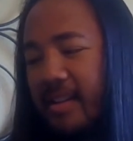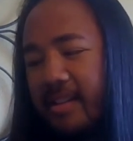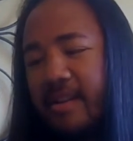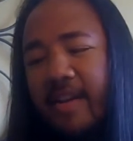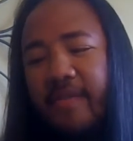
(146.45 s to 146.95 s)

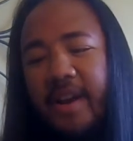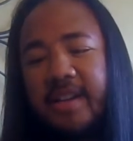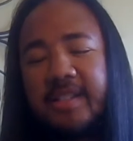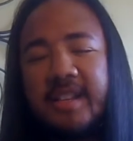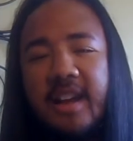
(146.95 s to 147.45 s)
Graphite
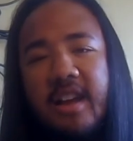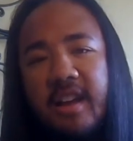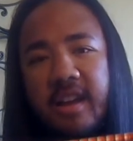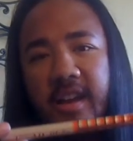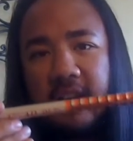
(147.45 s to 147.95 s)

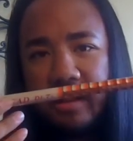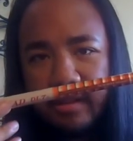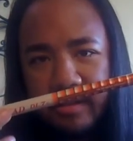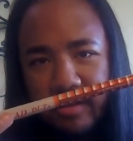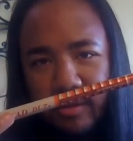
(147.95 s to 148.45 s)

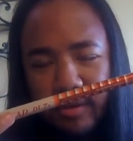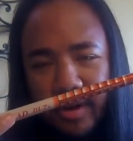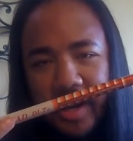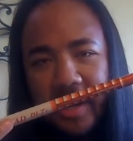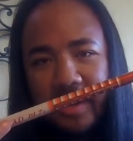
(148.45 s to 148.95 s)
Design
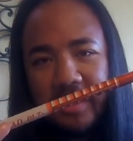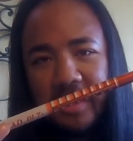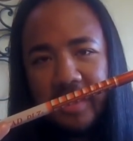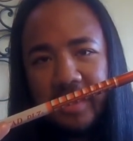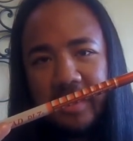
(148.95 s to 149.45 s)
Tour AD
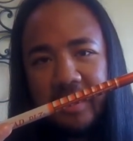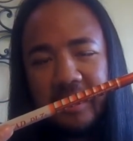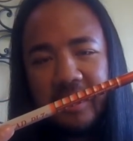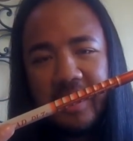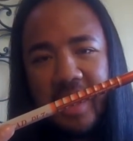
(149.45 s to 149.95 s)

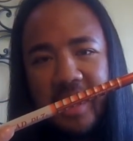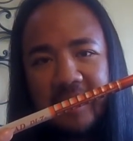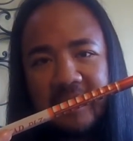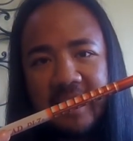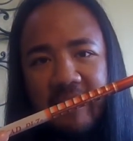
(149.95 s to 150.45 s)
DI
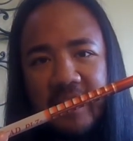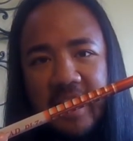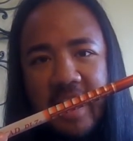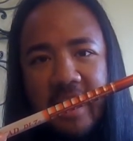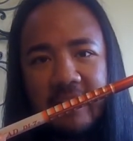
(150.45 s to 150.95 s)

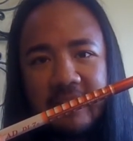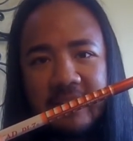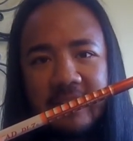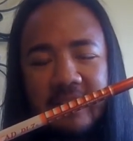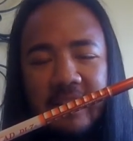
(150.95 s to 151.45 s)

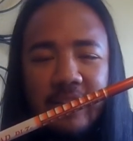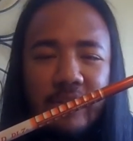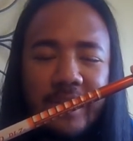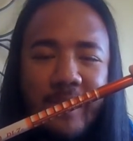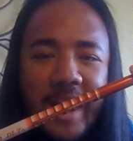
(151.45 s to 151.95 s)
7S. It
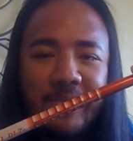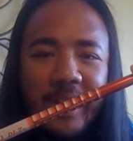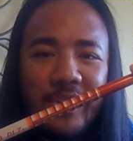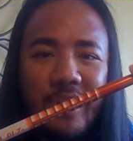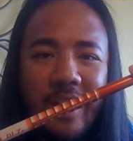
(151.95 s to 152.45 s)
used to match
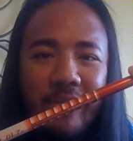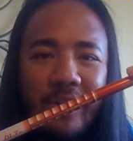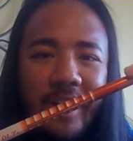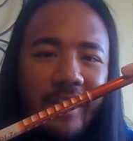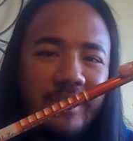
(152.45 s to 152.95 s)
my
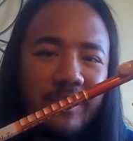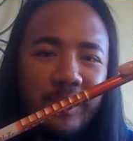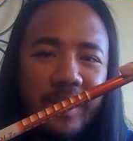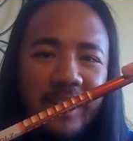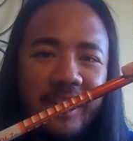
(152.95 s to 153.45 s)
driver. I used to
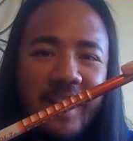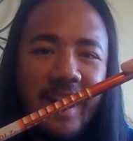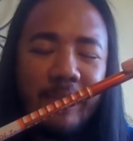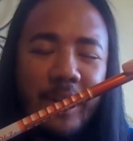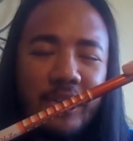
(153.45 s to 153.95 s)
play the
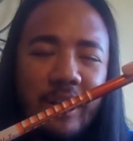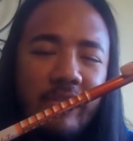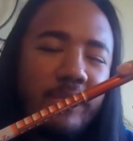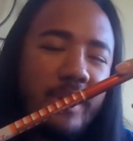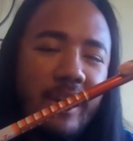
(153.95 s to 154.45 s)
DI in my
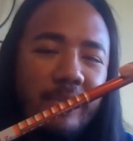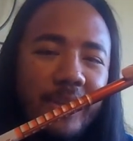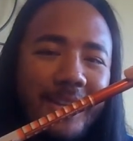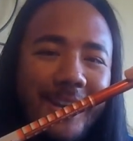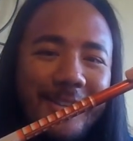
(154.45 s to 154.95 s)
driver, but now I
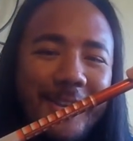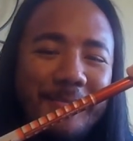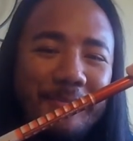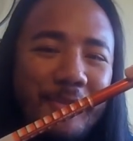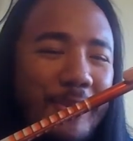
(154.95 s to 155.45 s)
play the IZ.
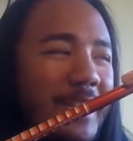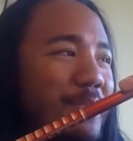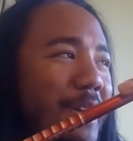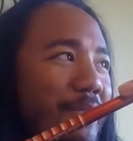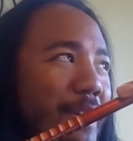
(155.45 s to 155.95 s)
So that's
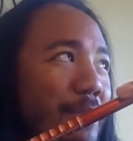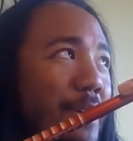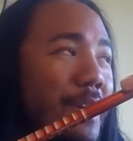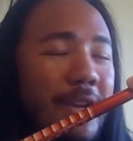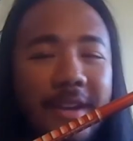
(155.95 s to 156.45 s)
my
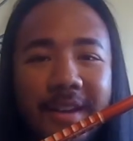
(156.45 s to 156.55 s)
Fairway